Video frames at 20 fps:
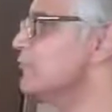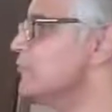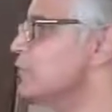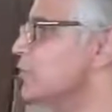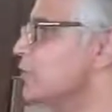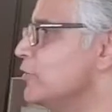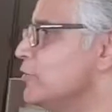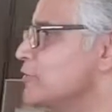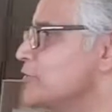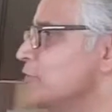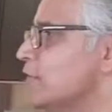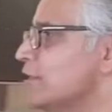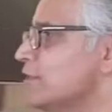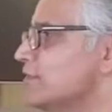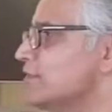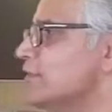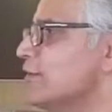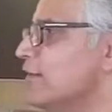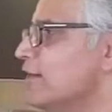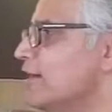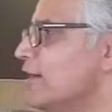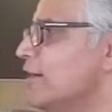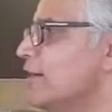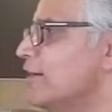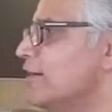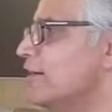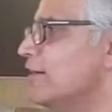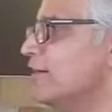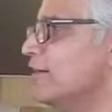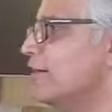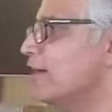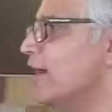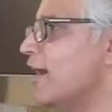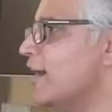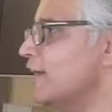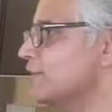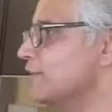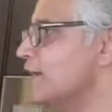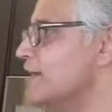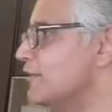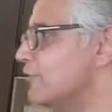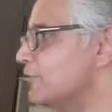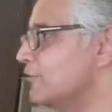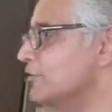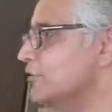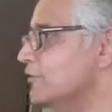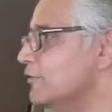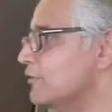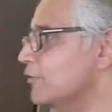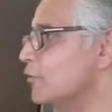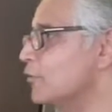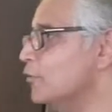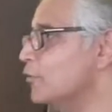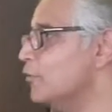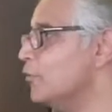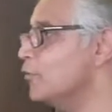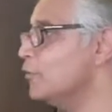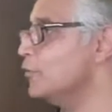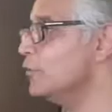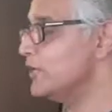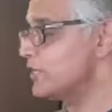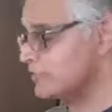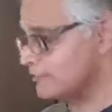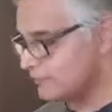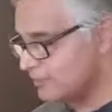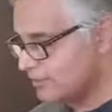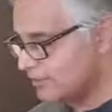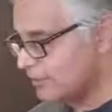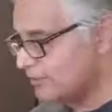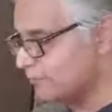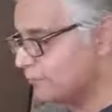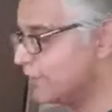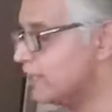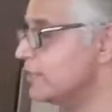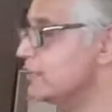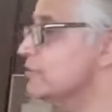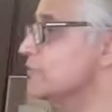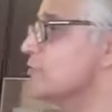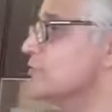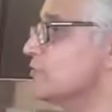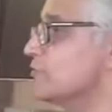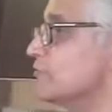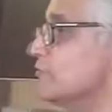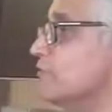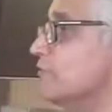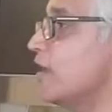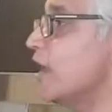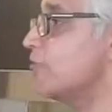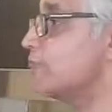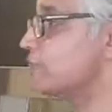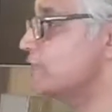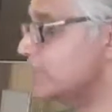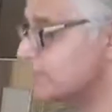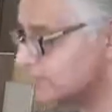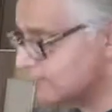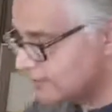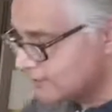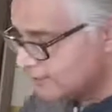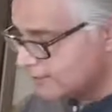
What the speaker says: you can use the atta or the whole wheat bread, just round disc.